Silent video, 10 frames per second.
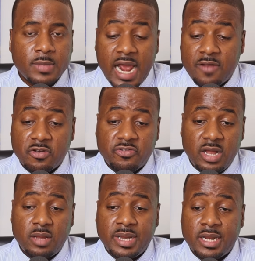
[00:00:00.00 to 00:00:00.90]
And if you're
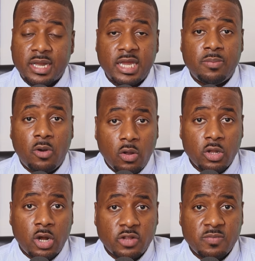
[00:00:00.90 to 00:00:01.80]
telling me to keep
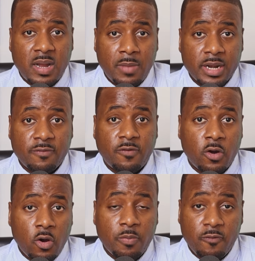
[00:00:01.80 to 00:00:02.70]
holding on to my money for
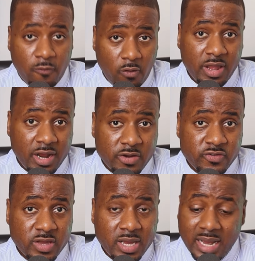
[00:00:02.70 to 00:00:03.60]
hope 4
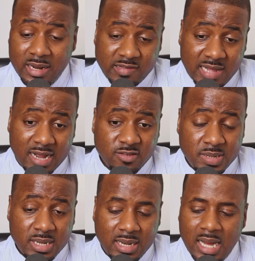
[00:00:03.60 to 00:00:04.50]
years and the stock has
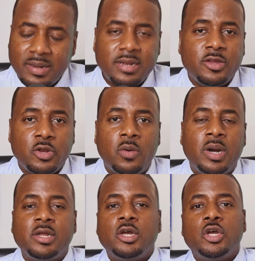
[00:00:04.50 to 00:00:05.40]
been declining, you know
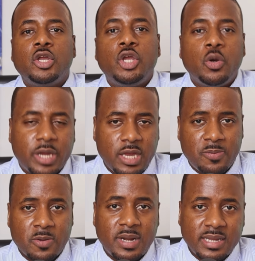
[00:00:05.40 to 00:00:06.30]
what? You keep
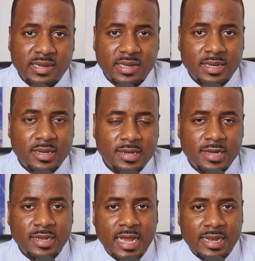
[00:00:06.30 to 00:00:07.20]
your money in
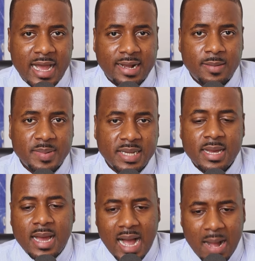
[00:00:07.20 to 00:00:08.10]
that company.
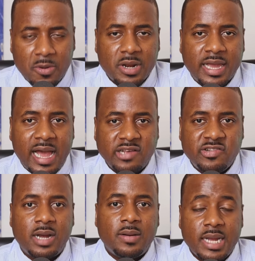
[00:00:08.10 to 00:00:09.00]
I'm going to cash
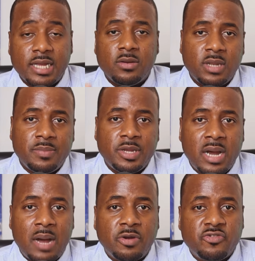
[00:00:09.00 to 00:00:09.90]
out, and you let me know
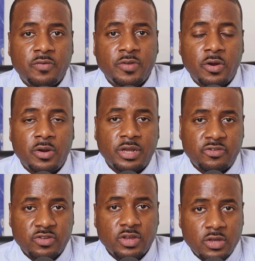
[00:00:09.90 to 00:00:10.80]
how much of your
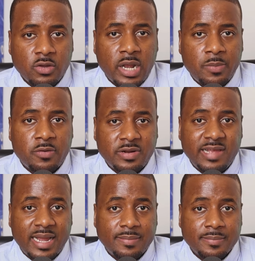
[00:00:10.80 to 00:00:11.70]
earnings you're able to
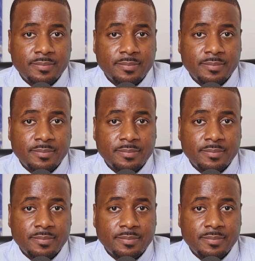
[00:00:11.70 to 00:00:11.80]
retain.